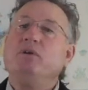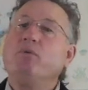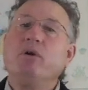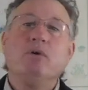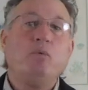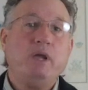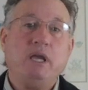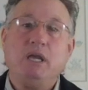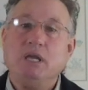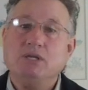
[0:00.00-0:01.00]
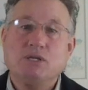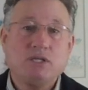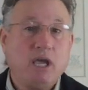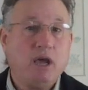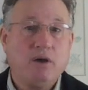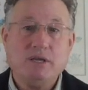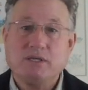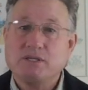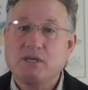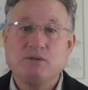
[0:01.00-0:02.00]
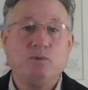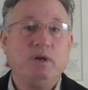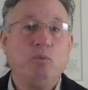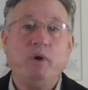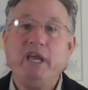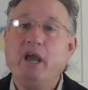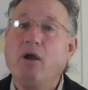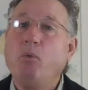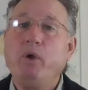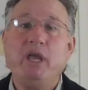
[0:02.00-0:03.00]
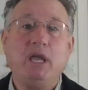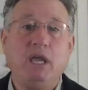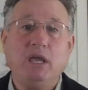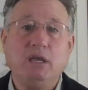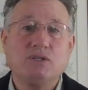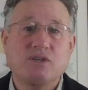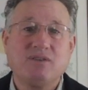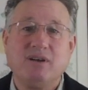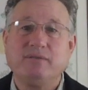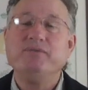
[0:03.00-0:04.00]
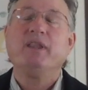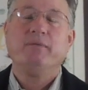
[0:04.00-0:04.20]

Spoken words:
when we're weak, he just carries us, because when we are weak, he is strong.